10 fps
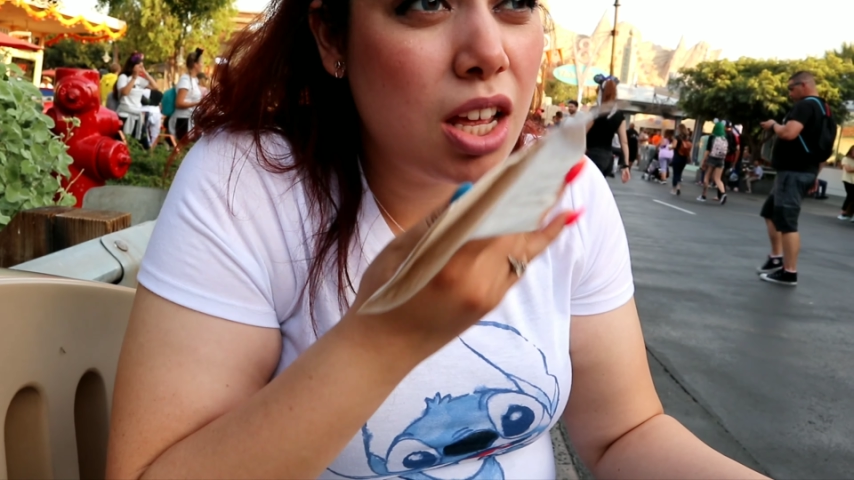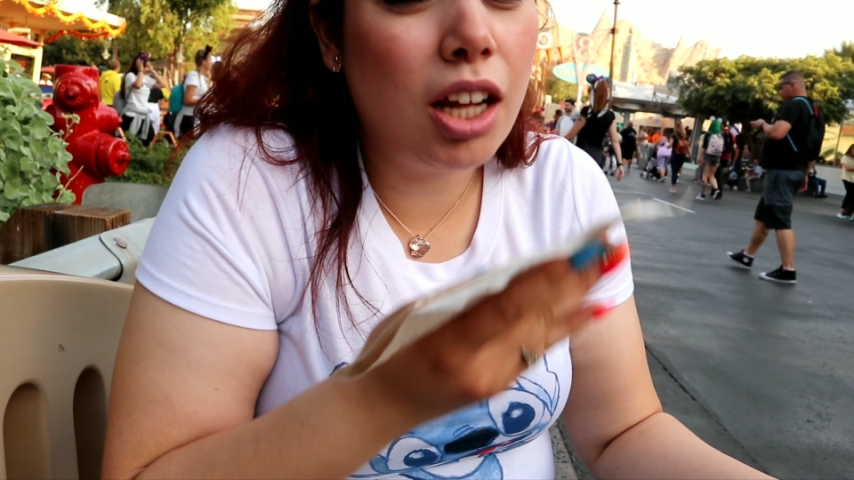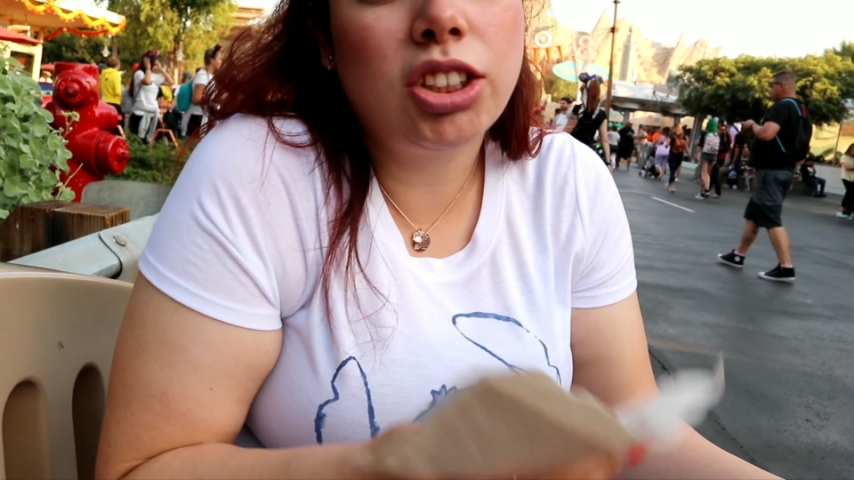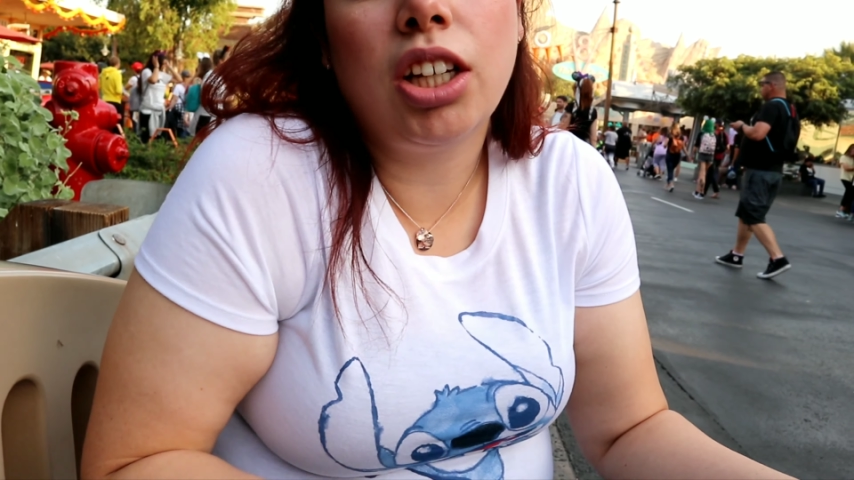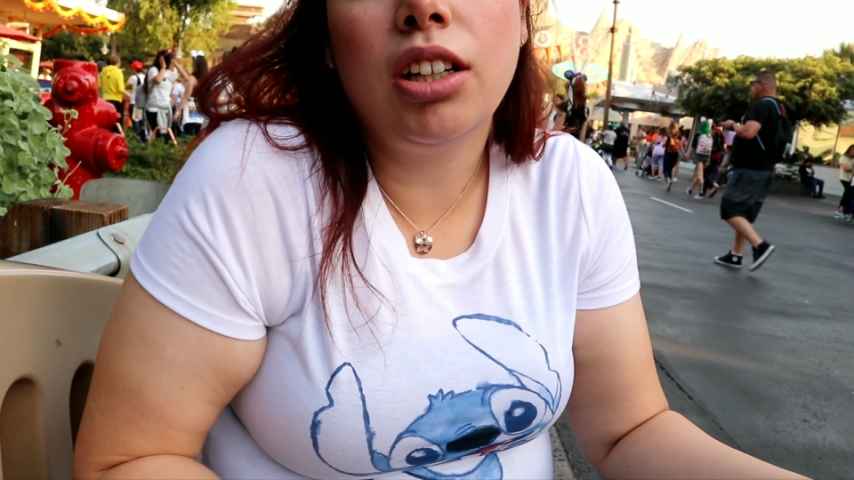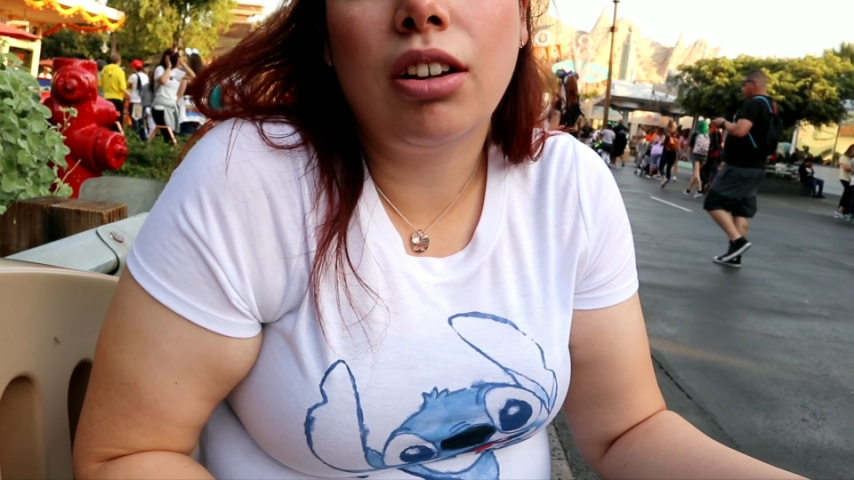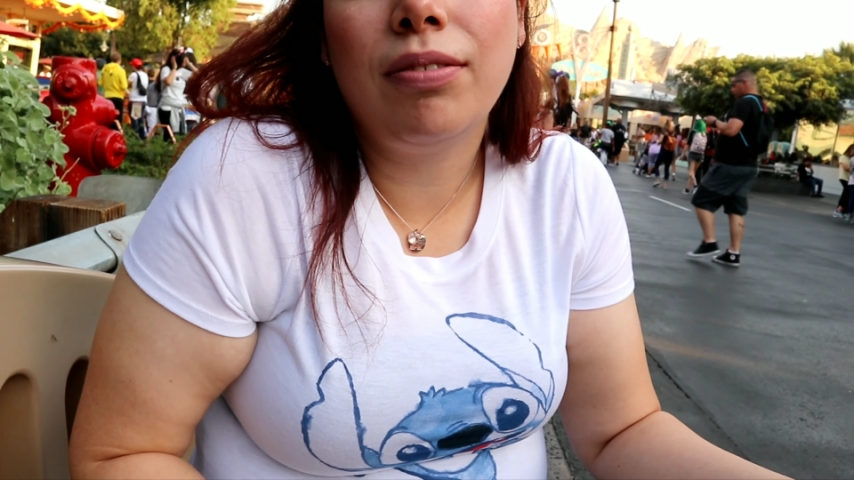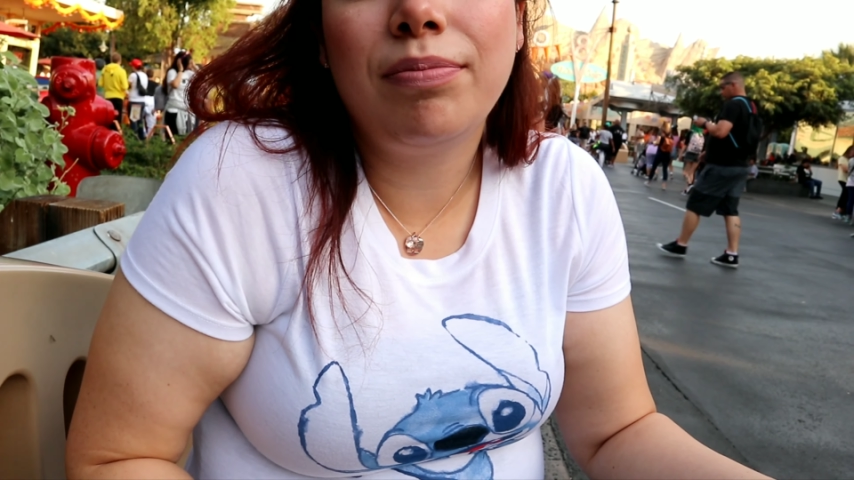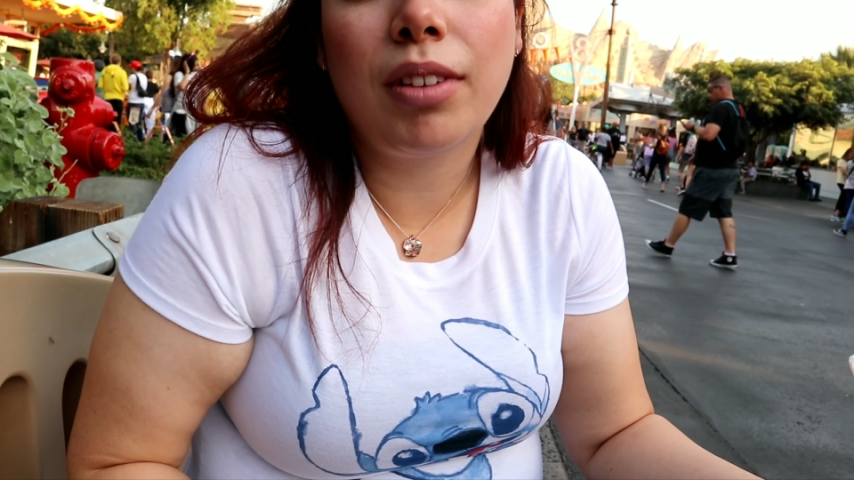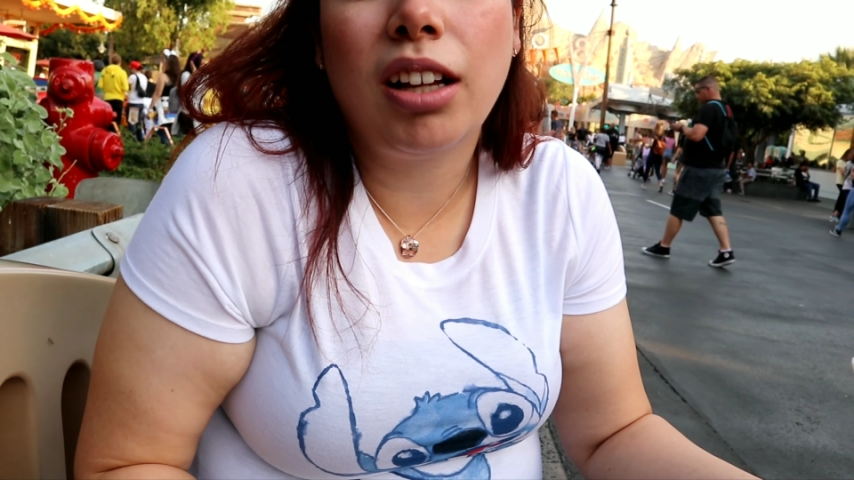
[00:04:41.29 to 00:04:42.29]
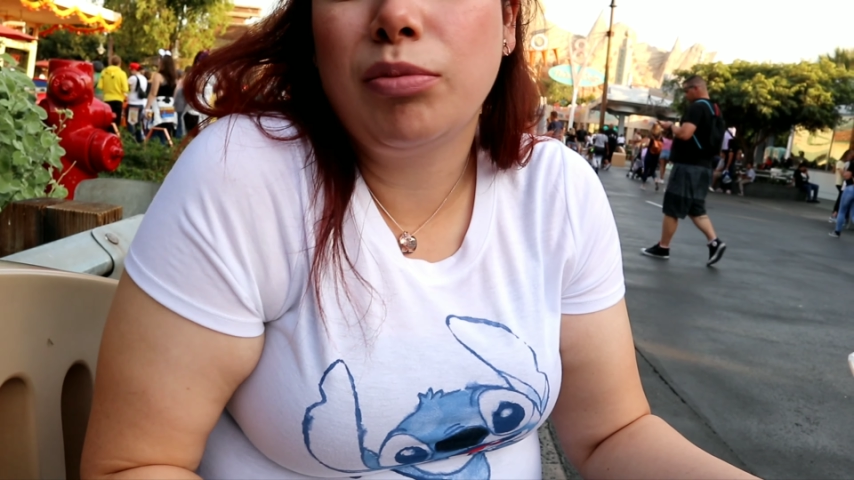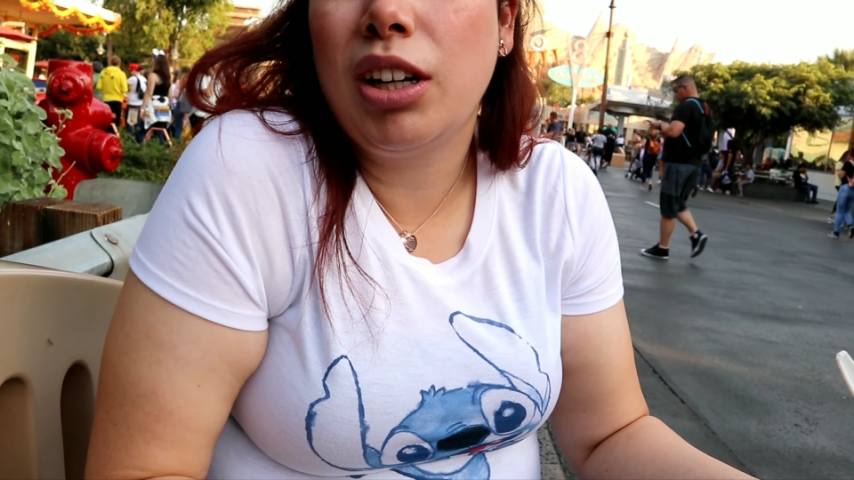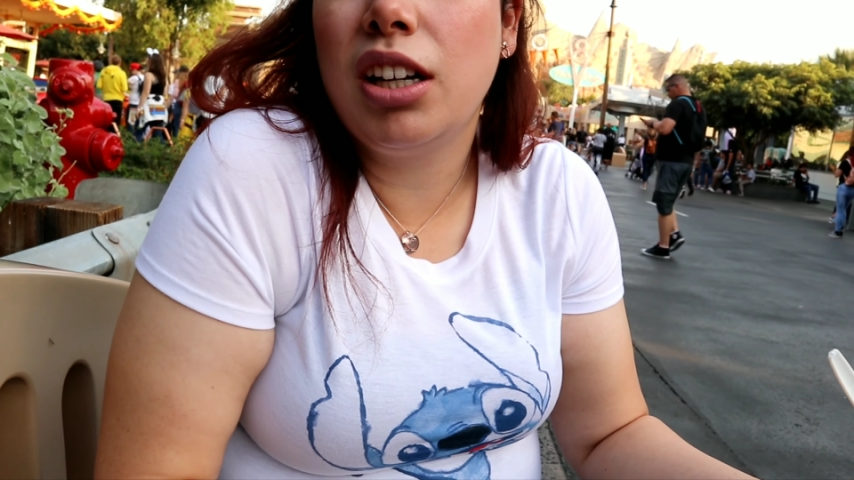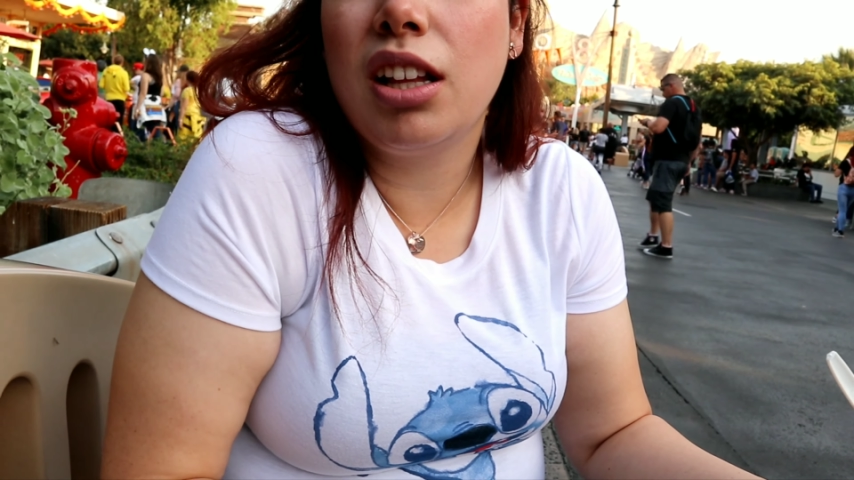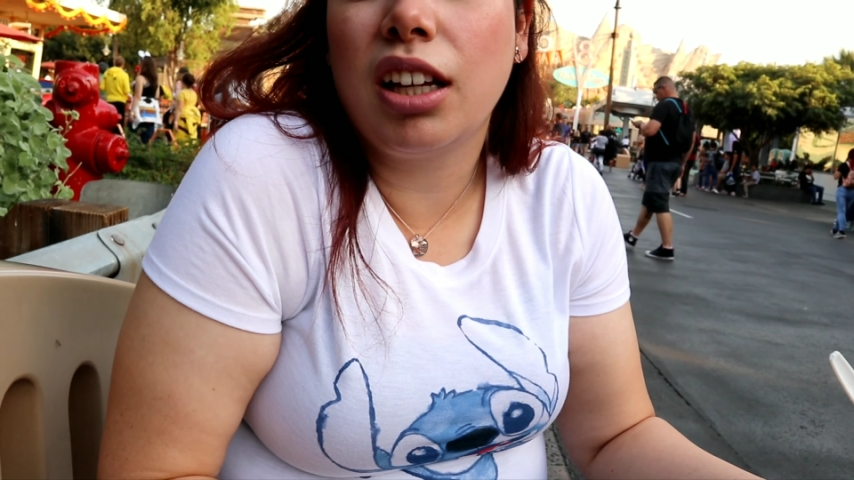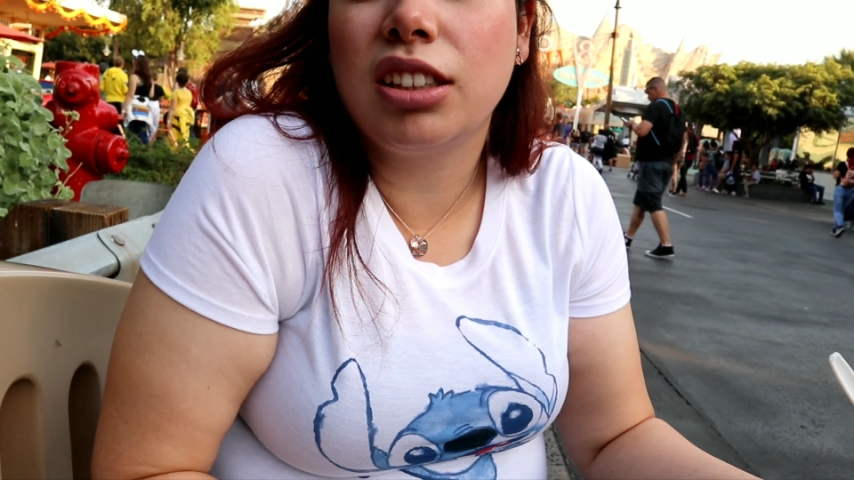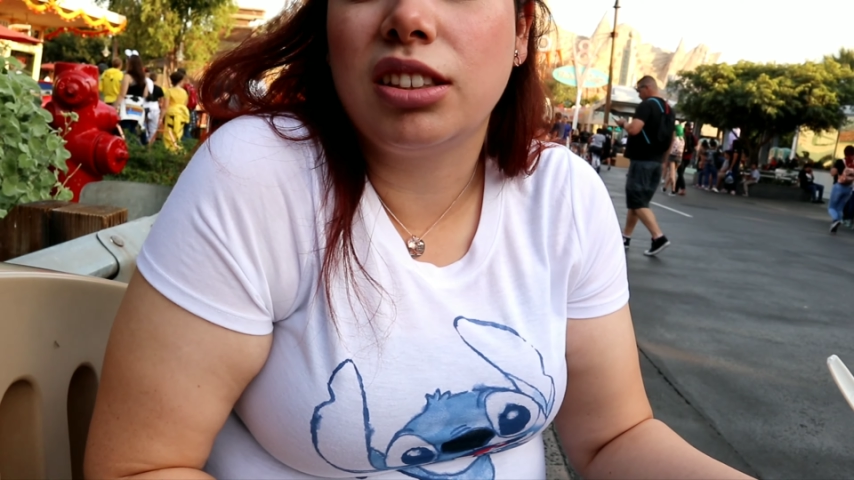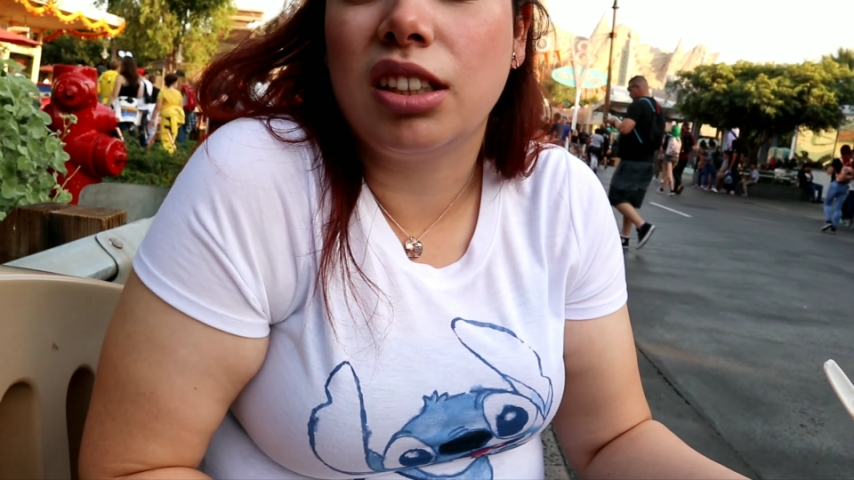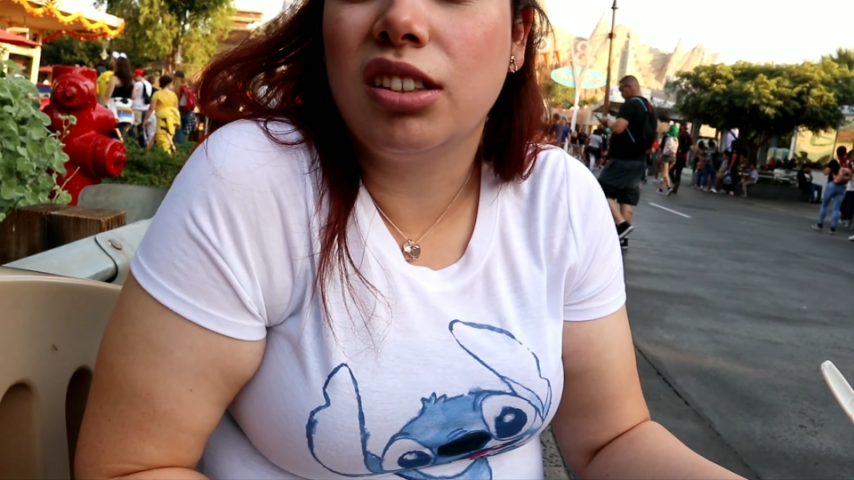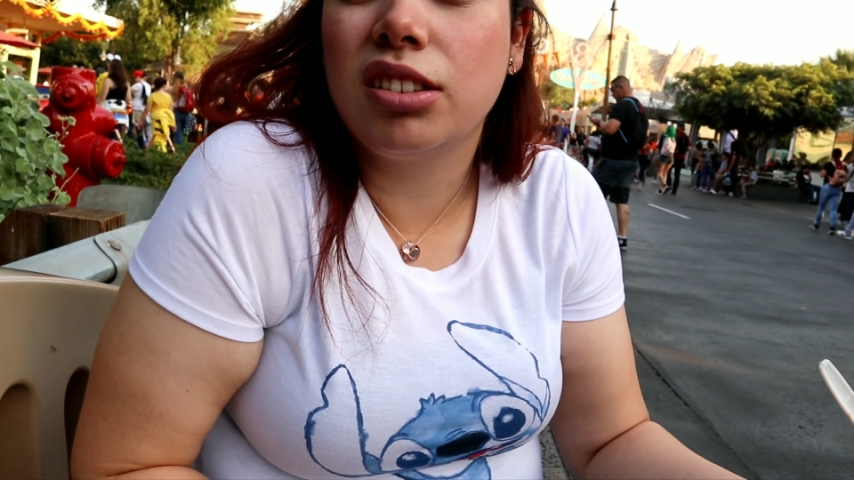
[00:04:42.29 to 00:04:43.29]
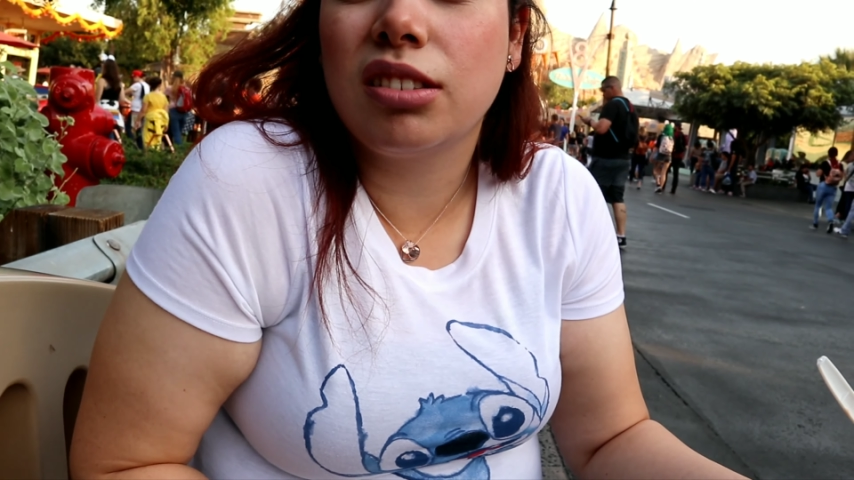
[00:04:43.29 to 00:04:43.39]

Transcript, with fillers: It's good though. I'd rate it like a six.